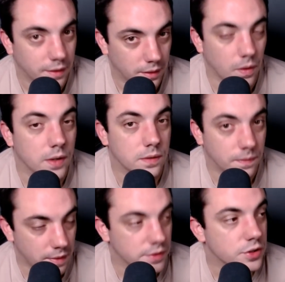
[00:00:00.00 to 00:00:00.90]
Lines were
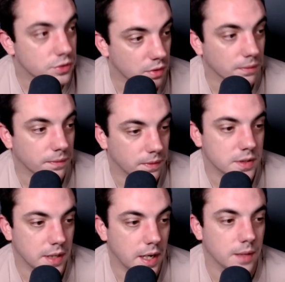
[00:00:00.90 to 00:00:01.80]
very strong through
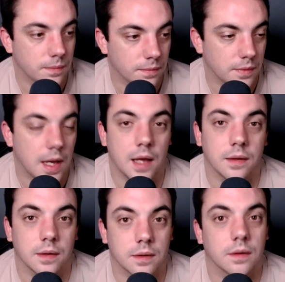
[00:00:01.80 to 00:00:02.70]
this game,
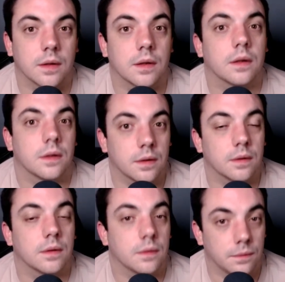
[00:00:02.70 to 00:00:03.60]
and
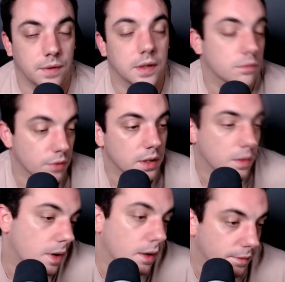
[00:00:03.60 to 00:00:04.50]
they did really
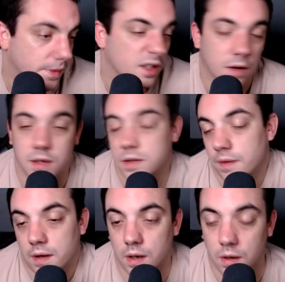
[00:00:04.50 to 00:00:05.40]
well. I think the Lions,
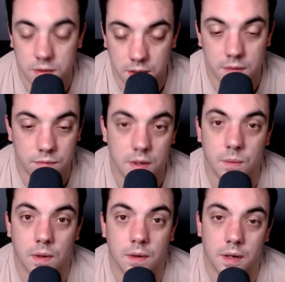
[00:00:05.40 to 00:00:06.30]
even though they lost, they did really
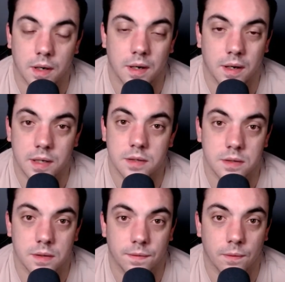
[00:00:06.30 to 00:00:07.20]
well against
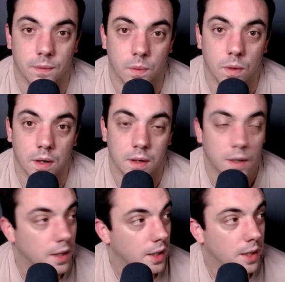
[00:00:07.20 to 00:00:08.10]
us in the fourth quarter.
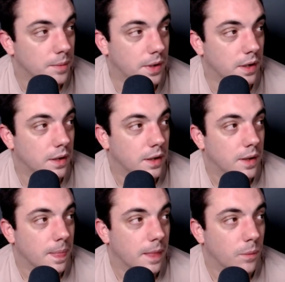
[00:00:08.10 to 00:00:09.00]
But
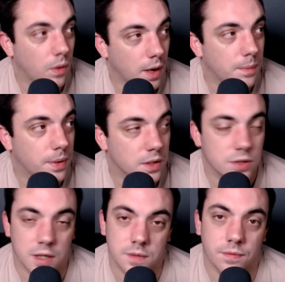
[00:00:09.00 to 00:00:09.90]
why put
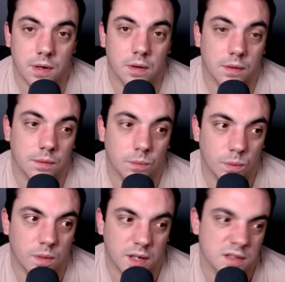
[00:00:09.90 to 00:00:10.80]
Jason Frent on
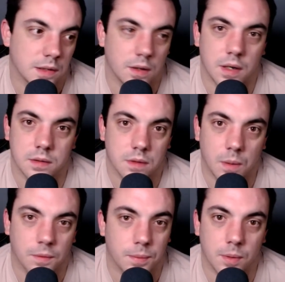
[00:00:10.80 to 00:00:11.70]
against the Lions? I
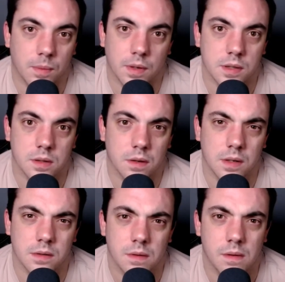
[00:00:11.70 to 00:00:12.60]
would have put him on against the Lions.